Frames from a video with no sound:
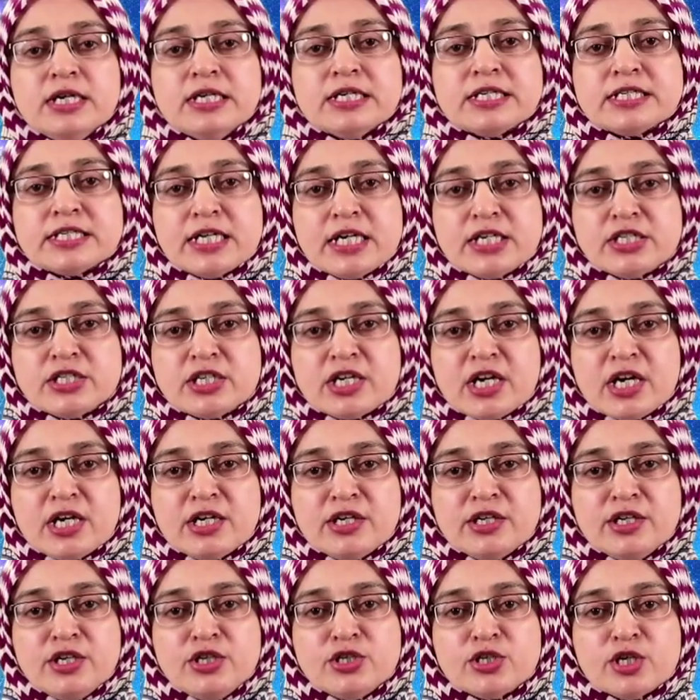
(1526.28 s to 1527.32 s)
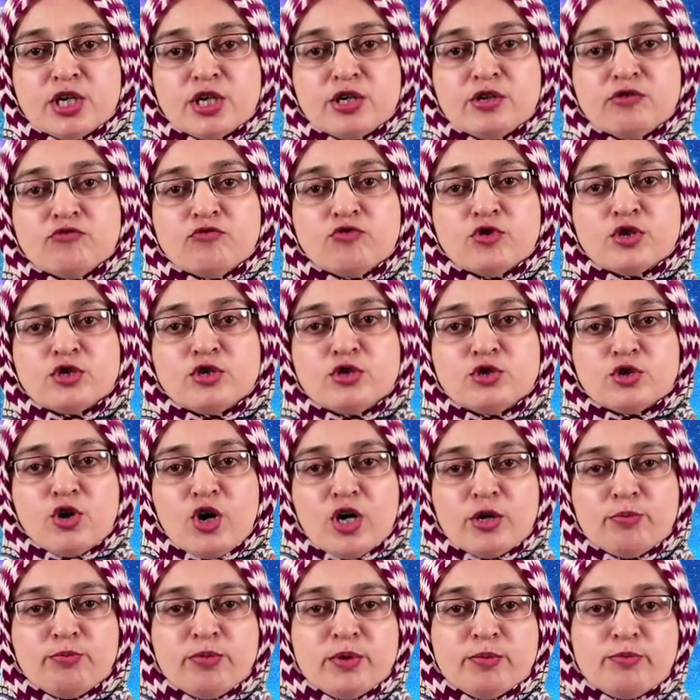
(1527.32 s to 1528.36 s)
such condition would not